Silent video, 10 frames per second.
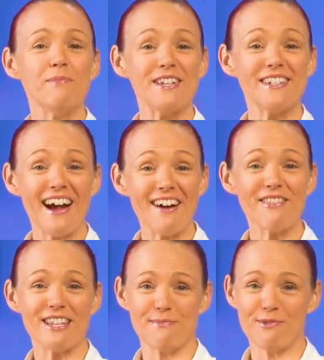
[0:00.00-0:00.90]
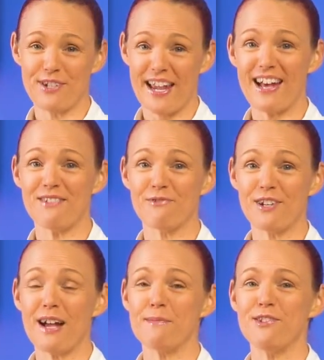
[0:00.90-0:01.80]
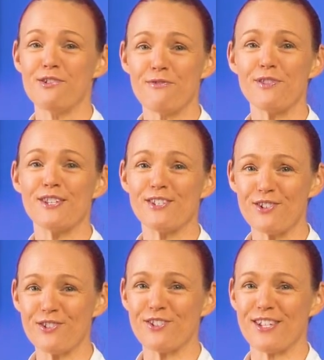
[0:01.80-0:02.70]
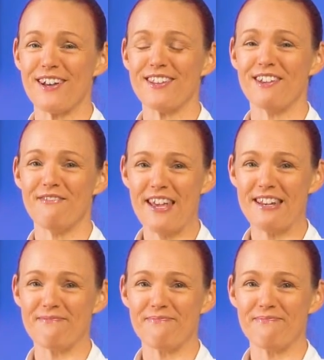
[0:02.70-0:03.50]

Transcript: because half their small town would come along for the social side of the event.